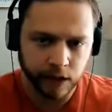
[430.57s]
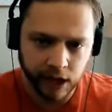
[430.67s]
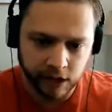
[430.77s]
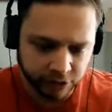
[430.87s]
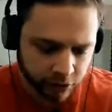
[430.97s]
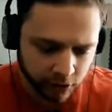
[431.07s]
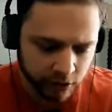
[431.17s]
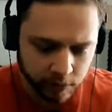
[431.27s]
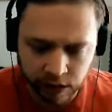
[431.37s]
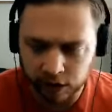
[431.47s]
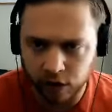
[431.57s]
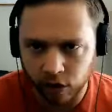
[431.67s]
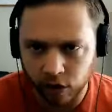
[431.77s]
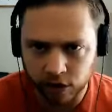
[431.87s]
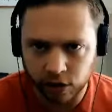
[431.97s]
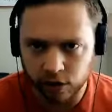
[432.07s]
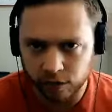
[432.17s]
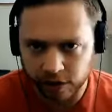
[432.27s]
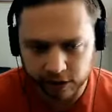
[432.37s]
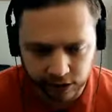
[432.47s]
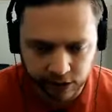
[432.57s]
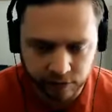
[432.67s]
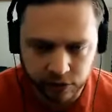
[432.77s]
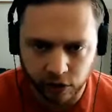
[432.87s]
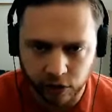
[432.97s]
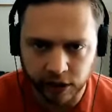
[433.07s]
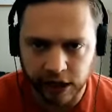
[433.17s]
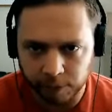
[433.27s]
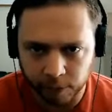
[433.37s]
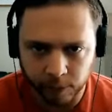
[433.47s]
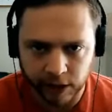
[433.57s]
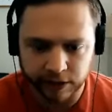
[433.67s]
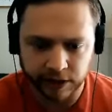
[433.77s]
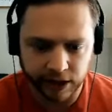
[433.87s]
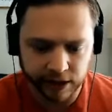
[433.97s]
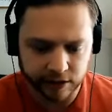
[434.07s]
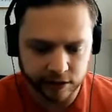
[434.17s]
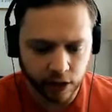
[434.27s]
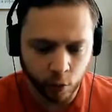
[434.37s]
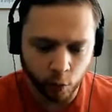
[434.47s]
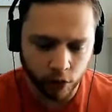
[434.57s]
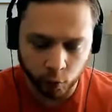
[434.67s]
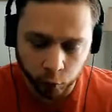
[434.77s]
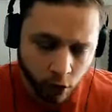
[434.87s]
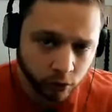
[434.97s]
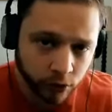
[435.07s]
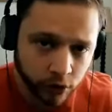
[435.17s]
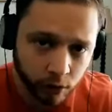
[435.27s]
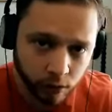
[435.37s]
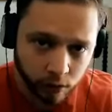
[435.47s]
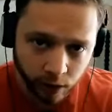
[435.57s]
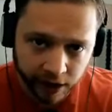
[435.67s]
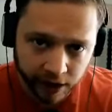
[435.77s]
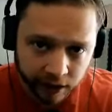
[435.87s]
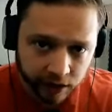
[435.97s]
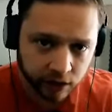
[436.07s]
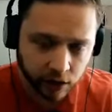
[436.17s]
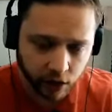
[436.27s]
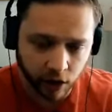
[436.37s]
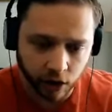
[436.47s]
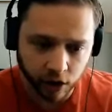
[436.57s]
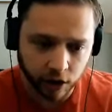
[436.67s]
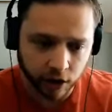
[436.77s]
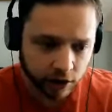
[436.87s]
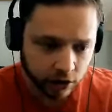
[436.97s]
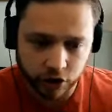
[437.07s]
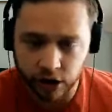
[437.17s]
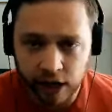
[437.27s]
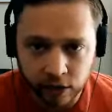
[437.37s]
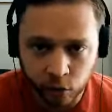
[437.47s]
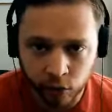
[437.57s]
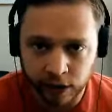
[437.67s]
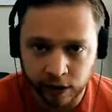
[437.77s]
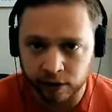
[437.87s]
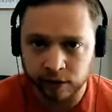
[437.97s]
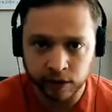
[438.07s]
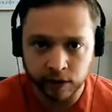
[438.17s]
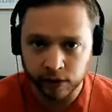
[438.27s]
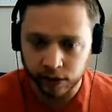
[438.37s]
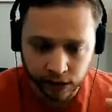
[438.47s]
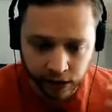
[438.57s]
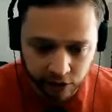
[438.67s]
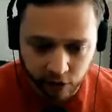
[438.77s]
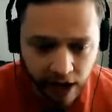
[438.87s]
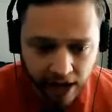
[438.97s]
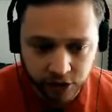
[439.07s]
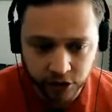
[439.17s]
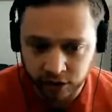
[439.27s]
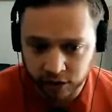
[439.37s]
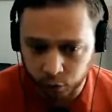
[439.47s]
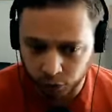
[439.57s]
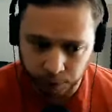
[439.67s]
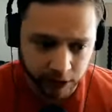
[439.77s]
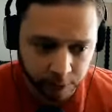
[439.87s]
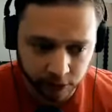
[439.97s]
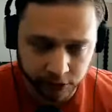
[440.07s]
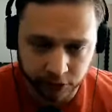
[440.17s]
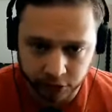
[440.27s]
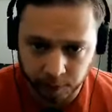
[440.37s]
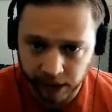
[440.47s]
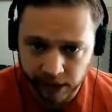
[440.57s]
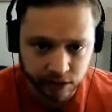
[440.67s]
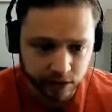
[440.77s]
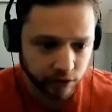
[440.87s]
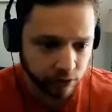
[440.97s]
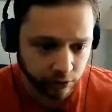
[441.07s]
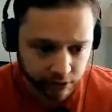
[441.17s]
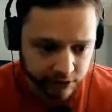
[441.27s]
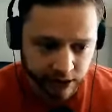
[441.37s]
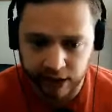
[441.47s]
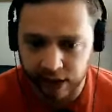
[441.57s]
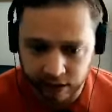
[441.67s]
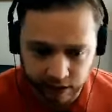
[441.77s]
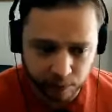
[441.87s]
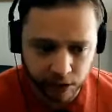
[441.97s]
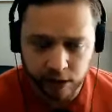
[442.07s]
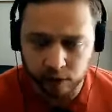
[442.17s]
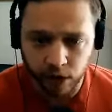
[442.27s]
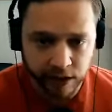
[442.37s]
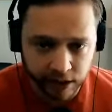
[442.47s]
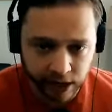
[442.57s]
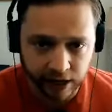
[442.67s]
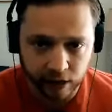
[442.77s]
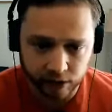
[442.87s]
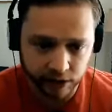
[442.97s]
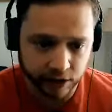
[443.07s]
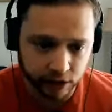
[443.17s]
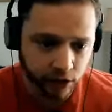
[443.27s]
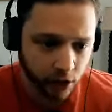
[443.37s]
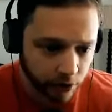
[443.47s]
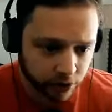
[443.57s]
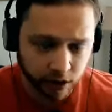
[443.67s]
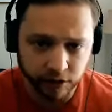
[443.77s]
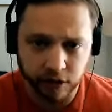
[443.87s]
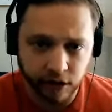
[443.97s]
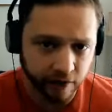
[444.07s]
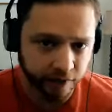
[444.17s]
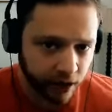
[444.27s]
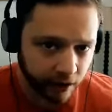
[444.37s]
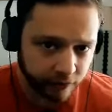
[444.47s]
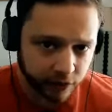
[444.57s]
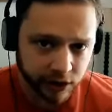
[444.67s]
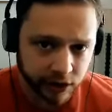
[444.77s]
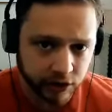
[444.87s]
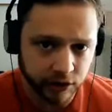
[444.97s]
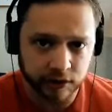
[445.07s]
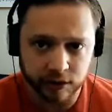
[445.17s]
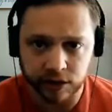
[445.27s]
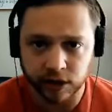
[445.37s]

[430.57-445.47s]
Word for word: a 30 minute audio that lives on Apple Podcasts. What won't go away are genuine interactions with people in your space. You look at Dan and me right now, getting to know each other, have conversations,